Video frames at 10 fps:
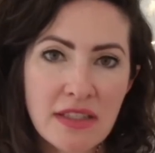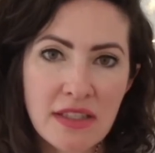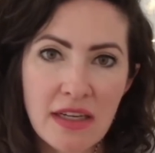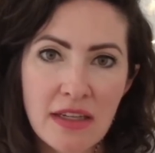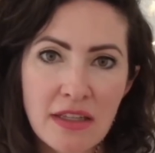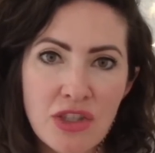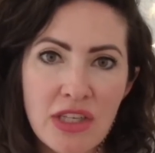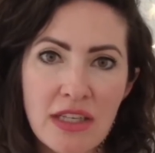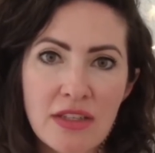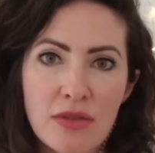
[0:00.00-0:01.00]

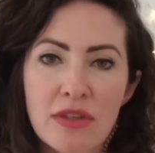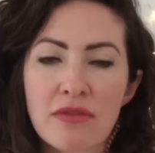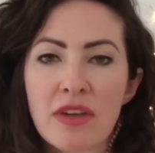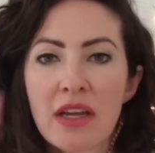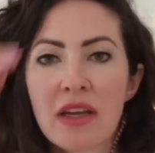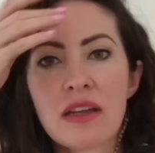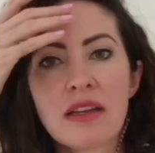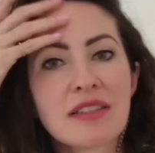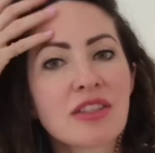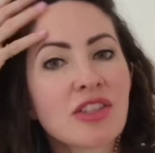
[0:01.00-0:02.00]
psychology sort of,
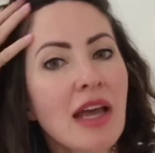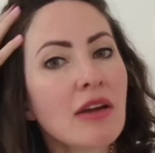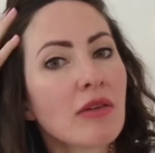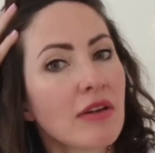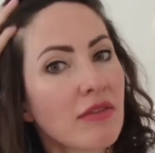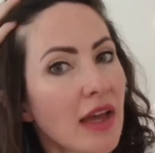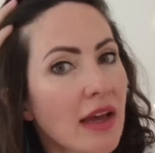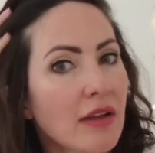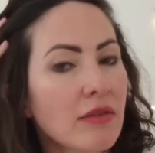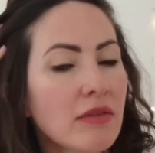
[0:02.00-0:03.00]
it's the shadow of
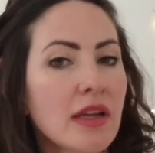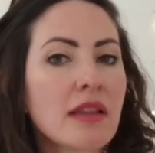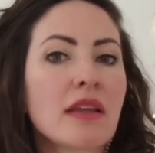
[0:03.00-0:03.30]
that, right?